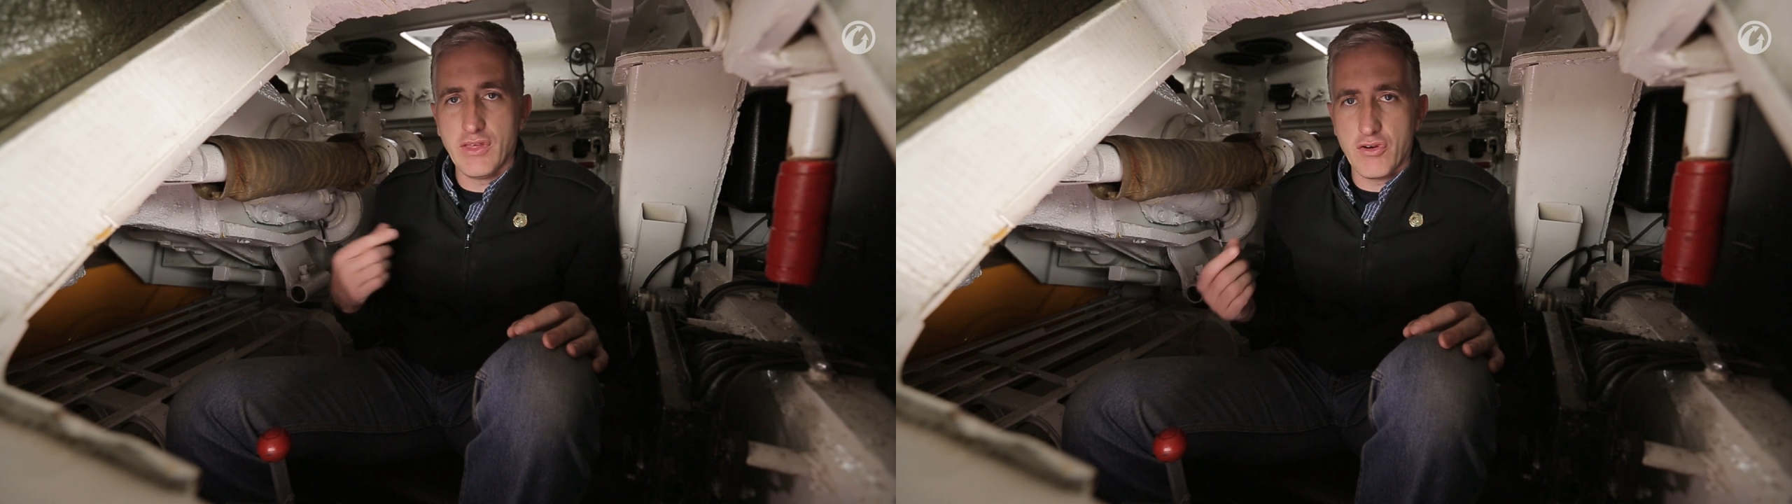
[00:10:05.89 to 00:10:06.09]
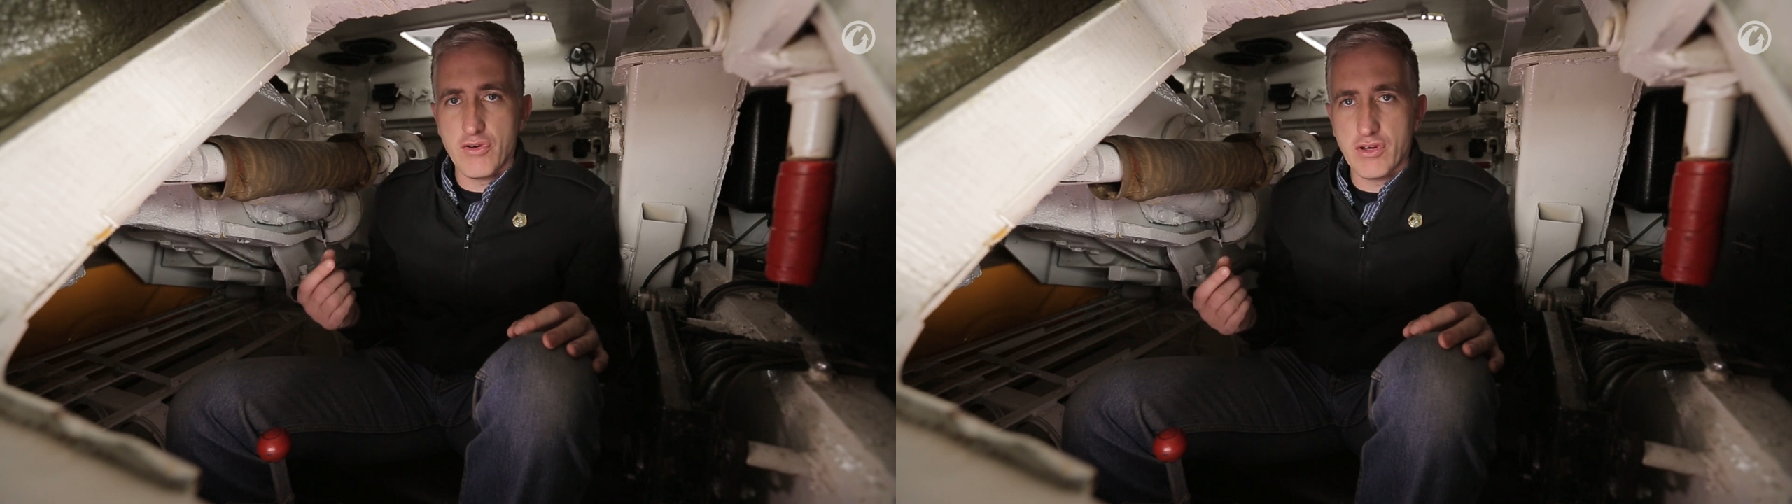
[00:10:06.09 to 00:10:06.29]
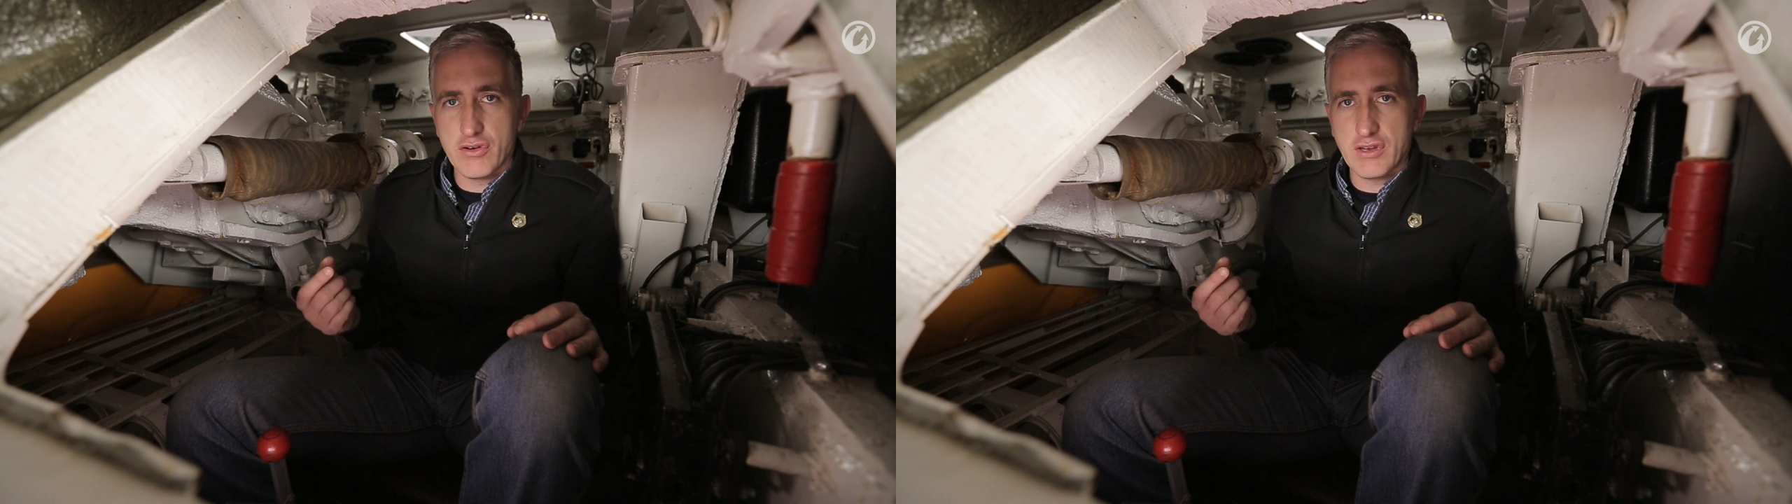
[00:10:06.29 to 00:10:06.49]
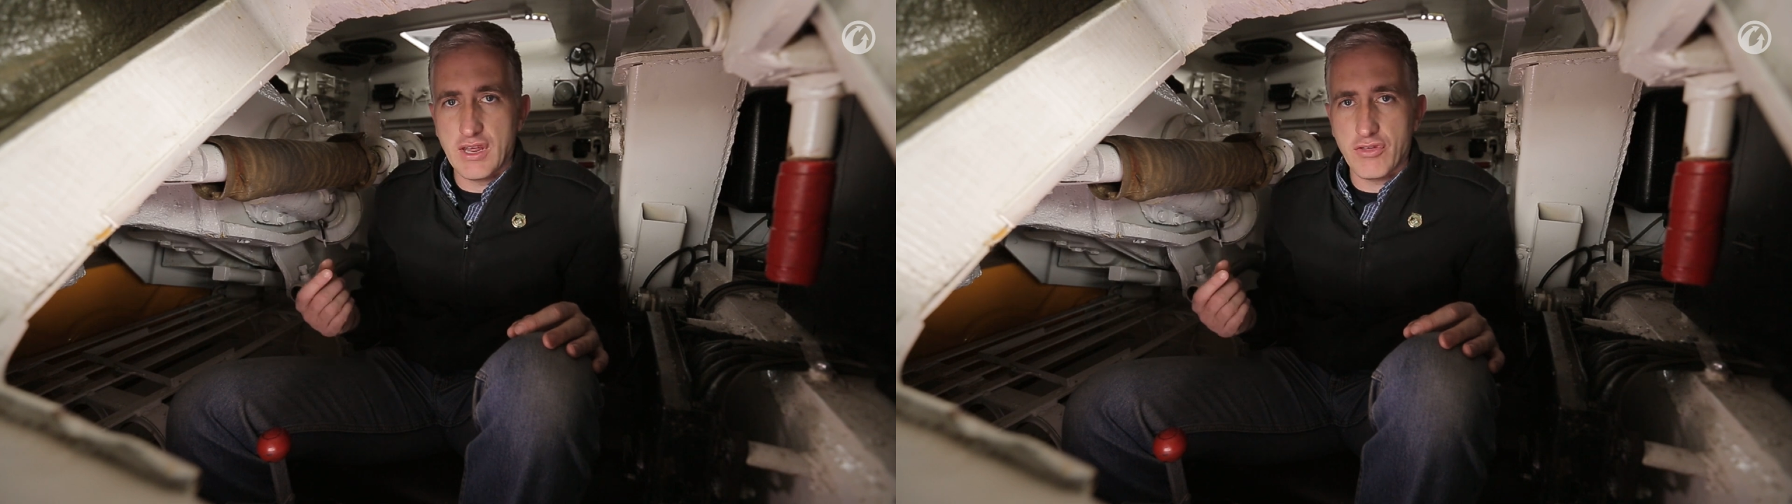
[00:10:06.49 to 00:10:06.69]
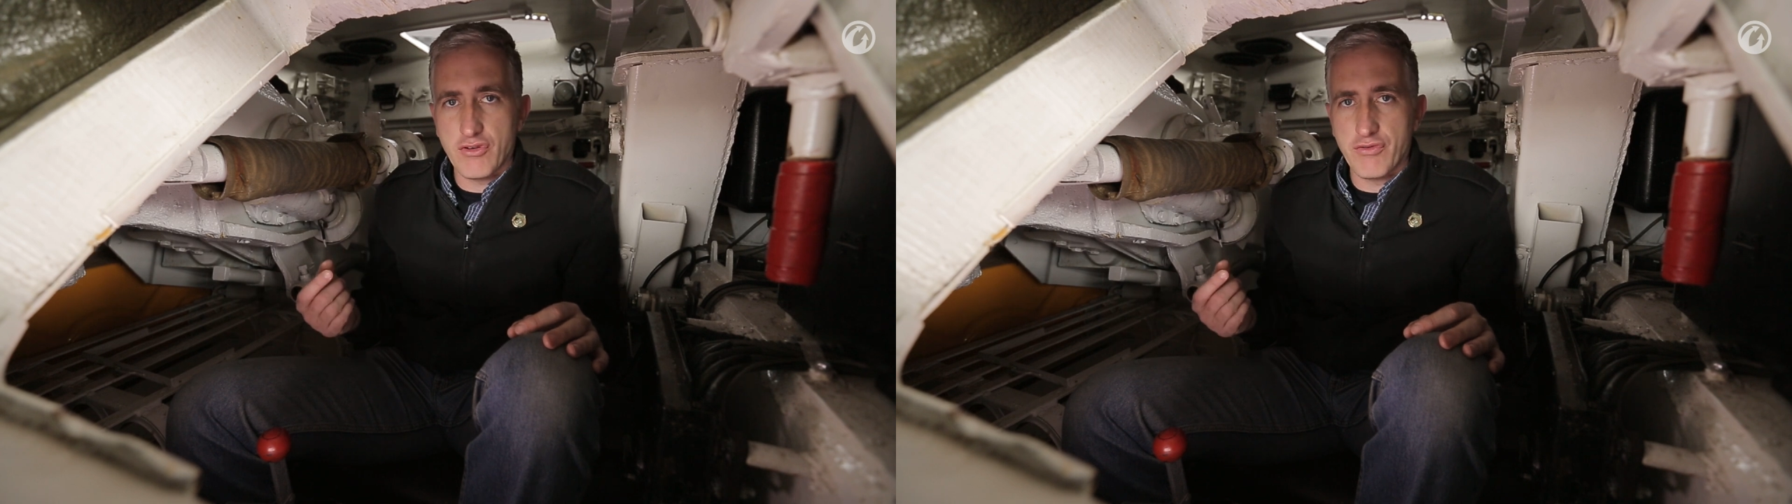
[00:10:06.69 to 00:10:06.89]
the earlier
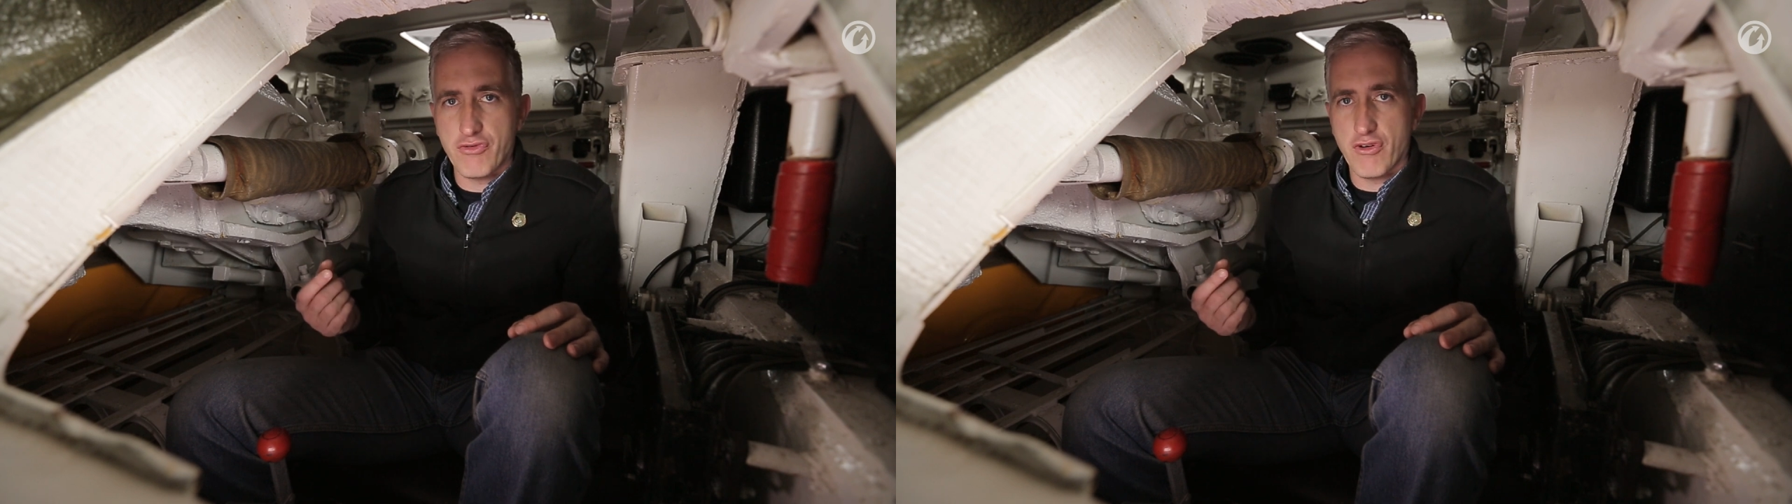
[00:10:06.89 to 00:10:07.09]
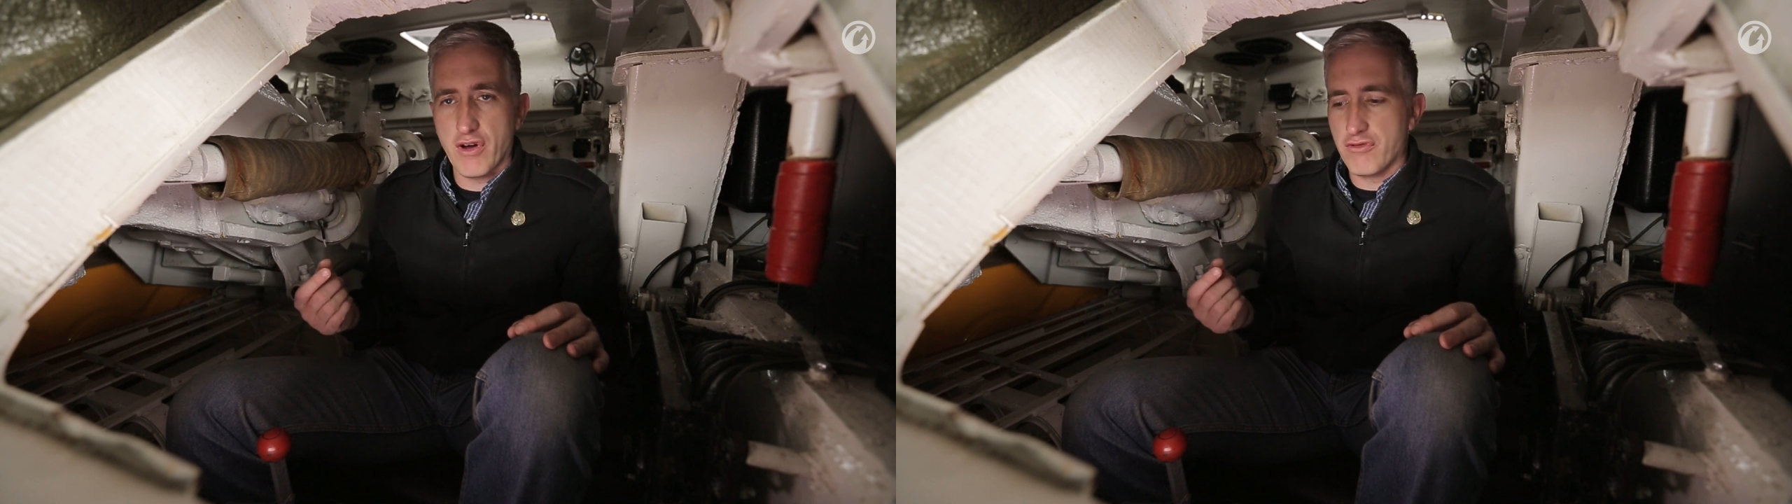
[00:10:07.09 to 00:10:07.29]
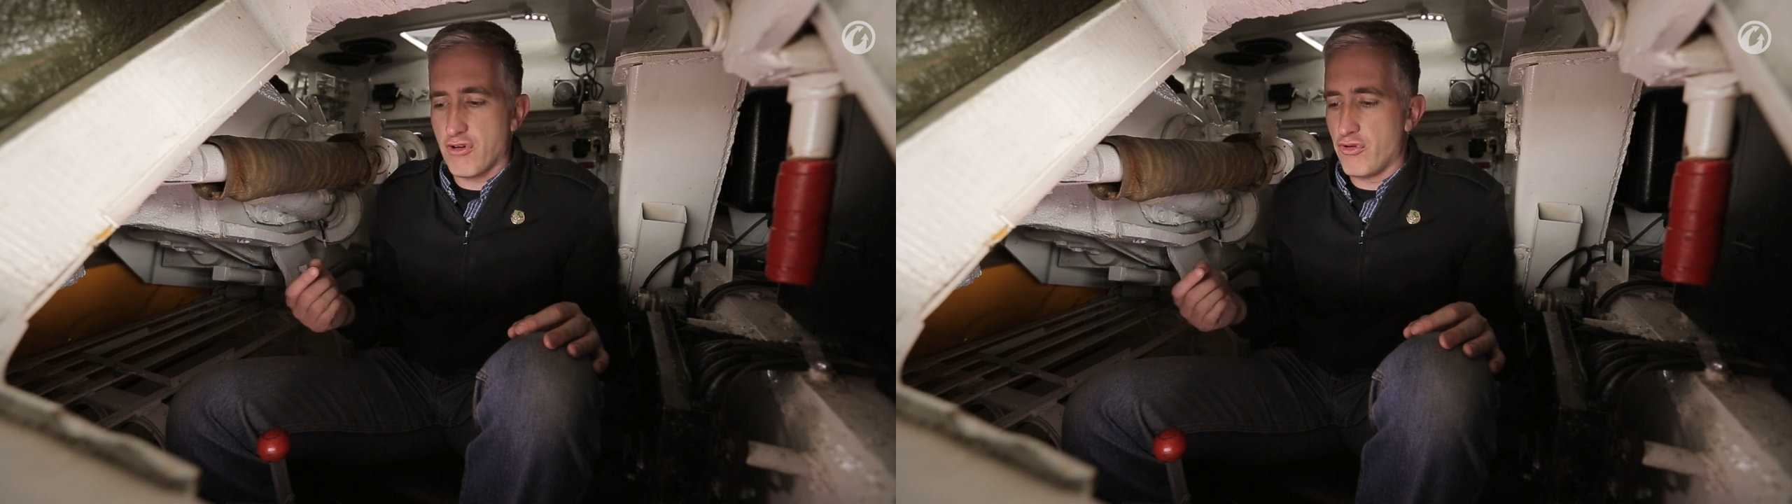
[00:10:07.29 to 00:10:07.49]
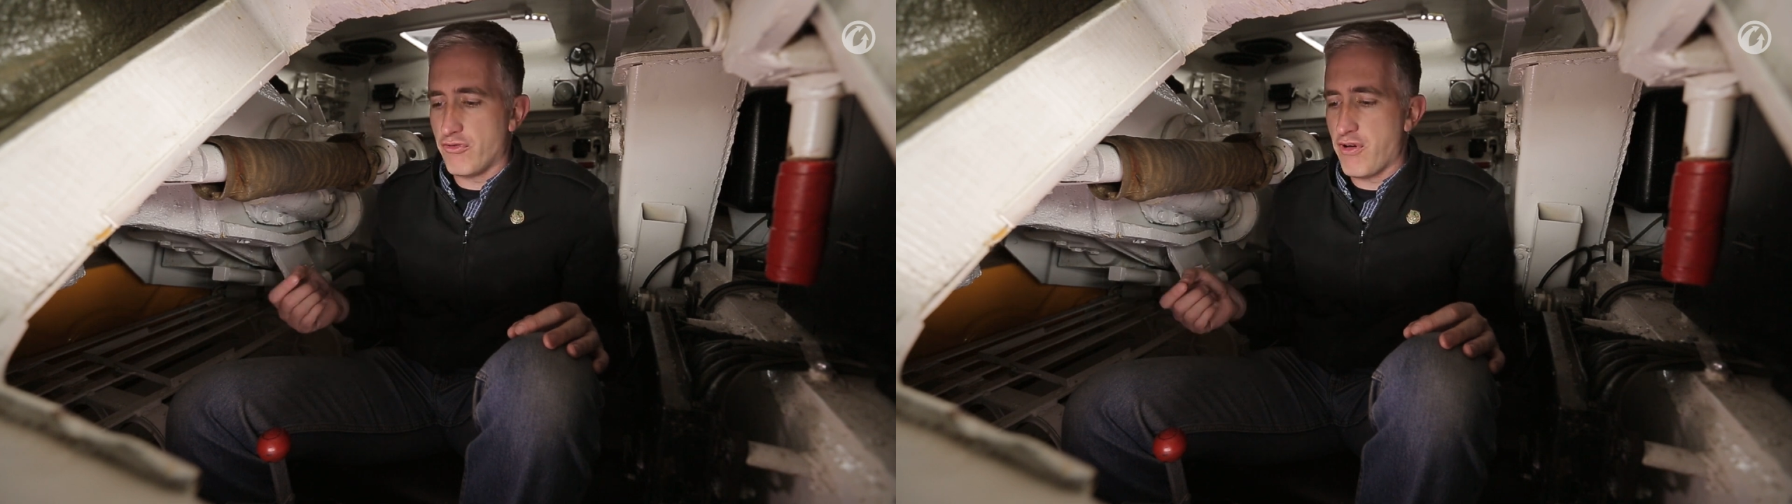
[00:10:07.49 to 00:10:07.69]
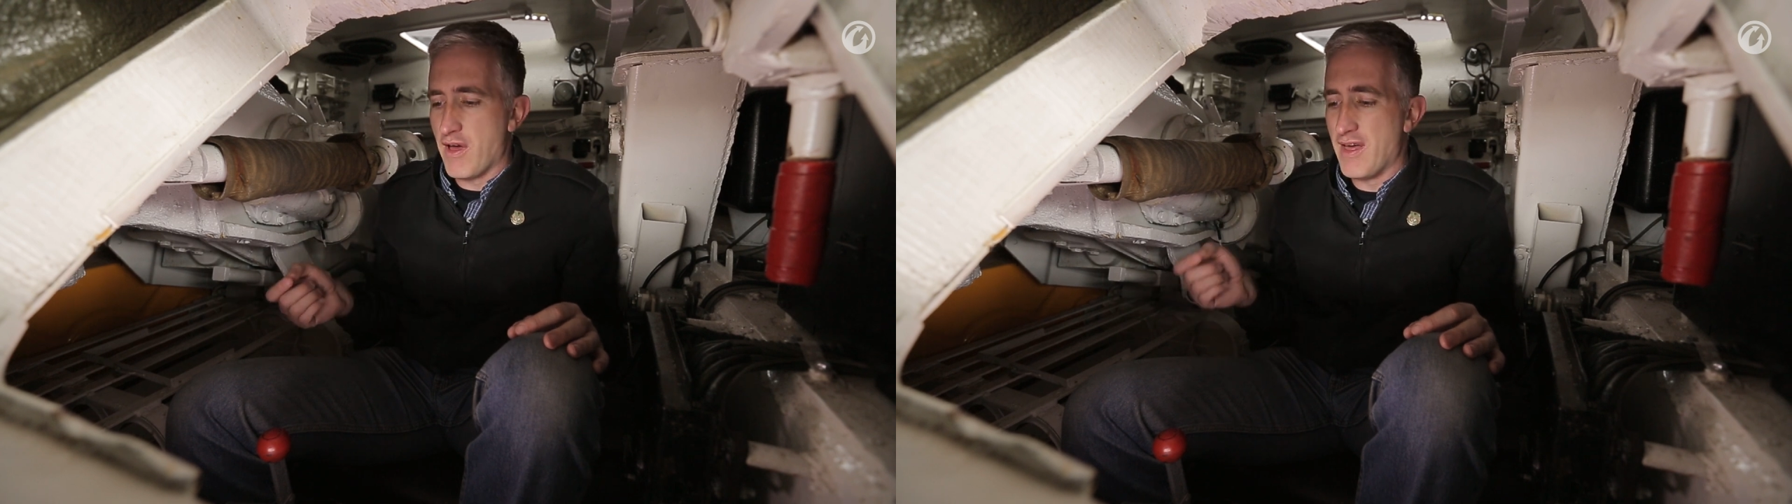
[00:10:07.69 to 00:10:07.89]
T-34 I drove,